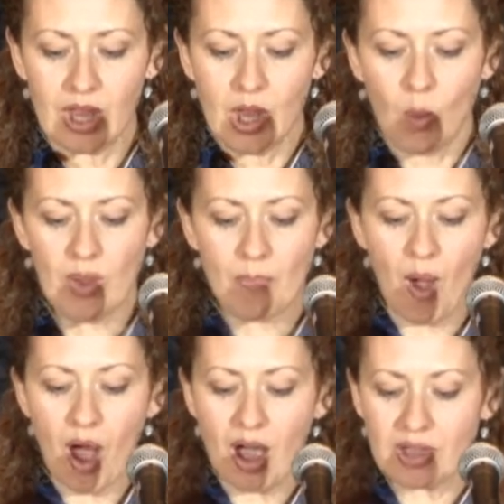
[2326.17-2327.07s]
We
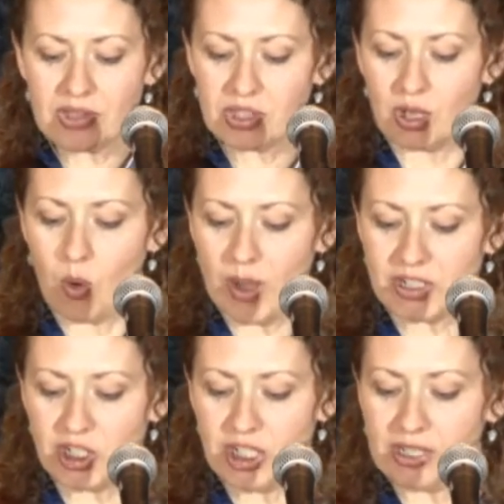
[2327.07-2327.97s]
pause to
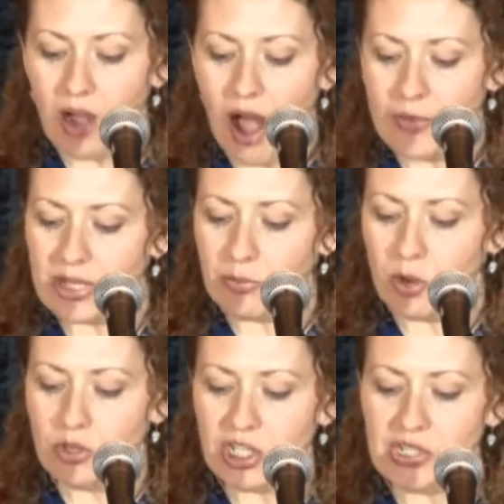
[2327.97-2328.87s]
question common
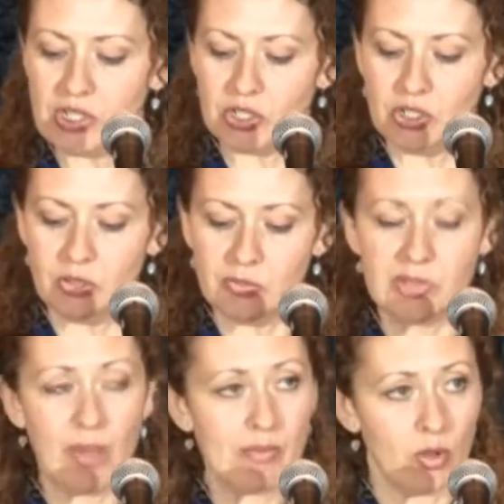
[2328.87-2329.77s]
approaches assumed
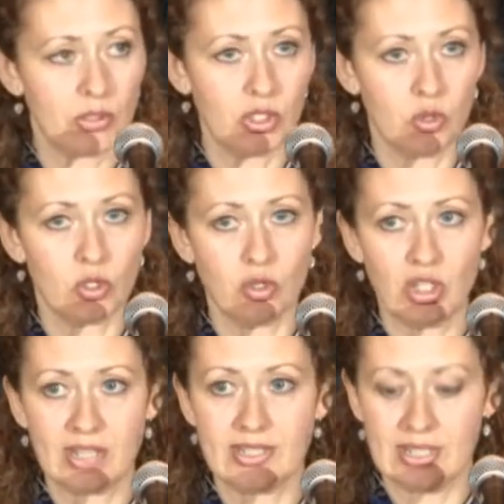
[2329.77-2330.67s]
by most social
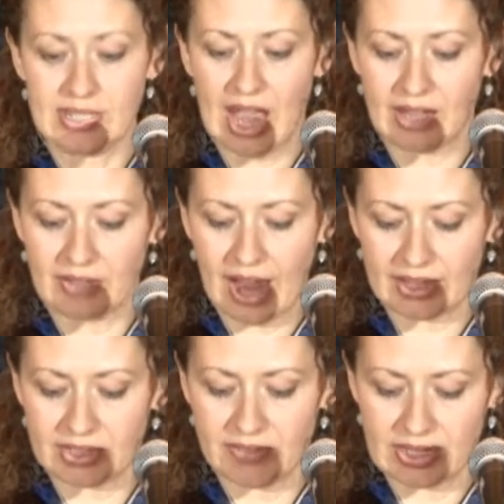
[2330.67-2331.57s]
justice act
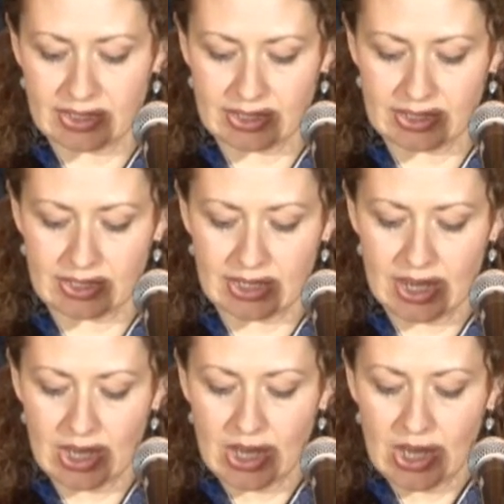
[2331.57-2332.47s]
activists,
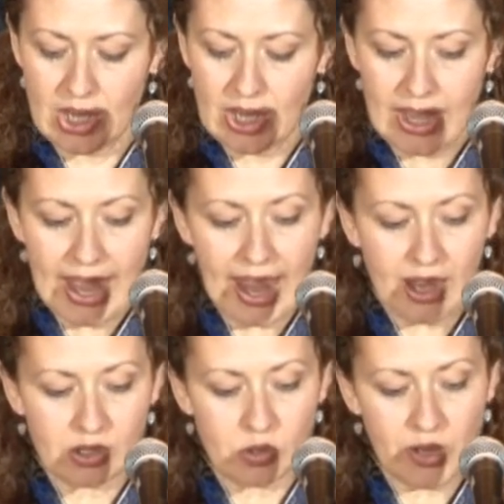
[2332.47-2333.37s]

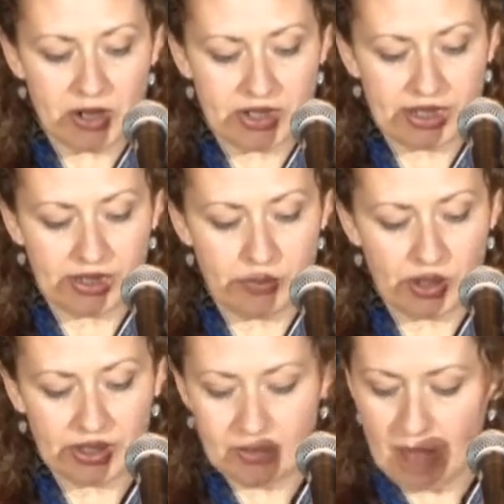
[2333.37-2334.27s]
and we are
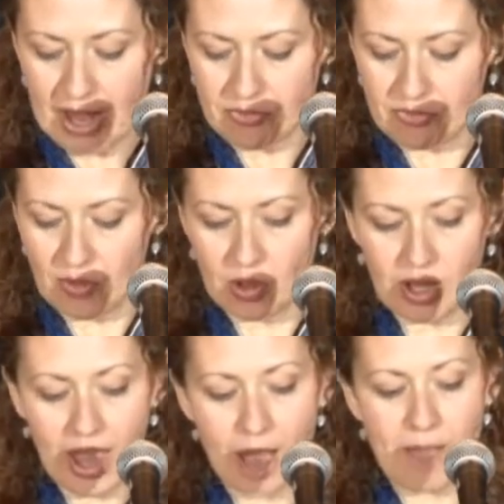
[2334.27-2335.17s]
deliberately
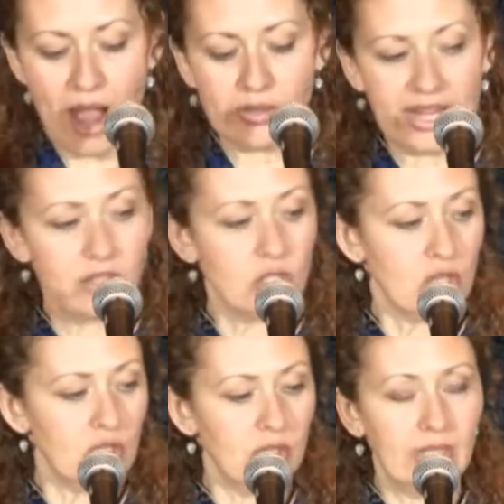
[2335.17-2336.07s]
mindful about
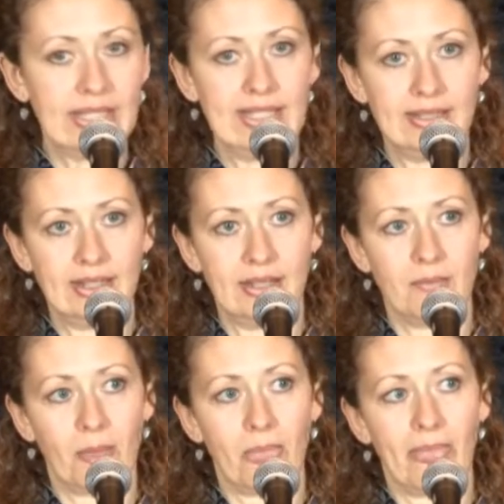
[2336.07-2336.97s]
internal healing
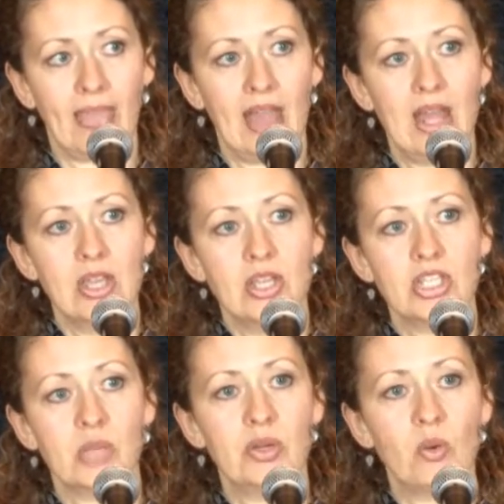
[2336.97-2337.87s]

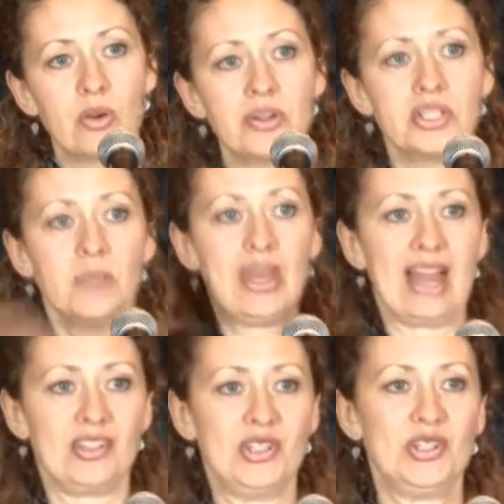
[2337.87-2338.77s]
so, in order to be
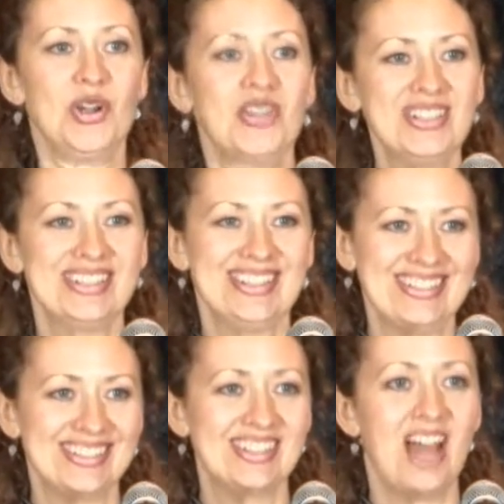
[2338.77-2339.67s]

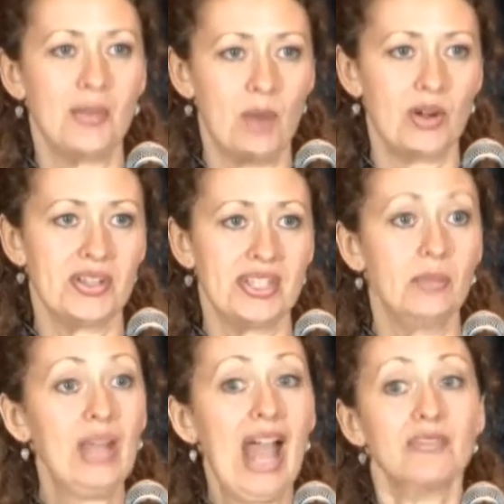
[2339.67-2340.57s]
externally nonpartisan,
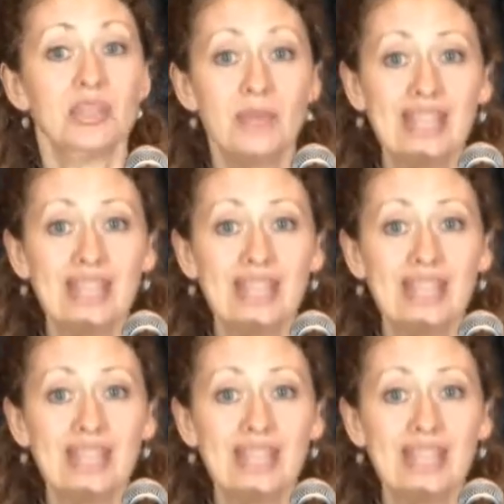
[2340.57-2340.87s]
we have to be